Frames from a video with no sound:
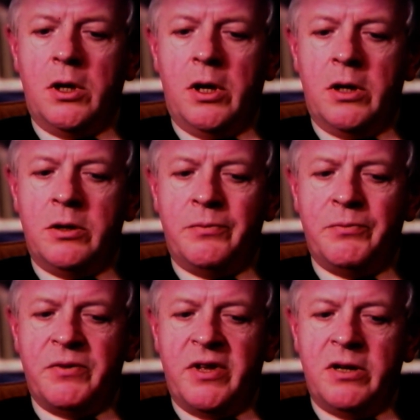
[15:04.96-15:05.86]

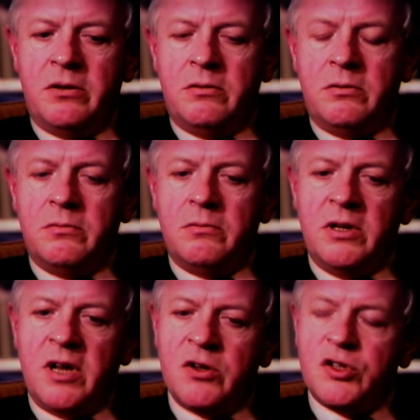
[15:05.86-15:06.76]
and then
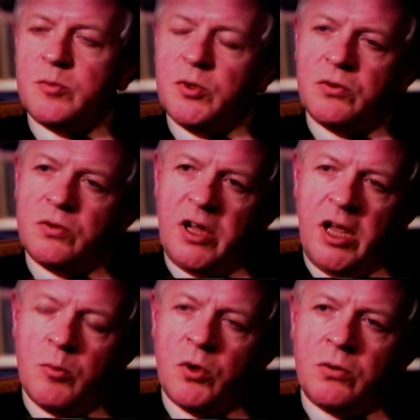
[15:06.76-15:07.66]
the announcement
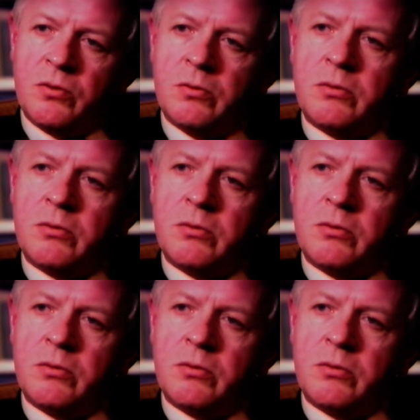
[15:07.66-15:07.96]
came on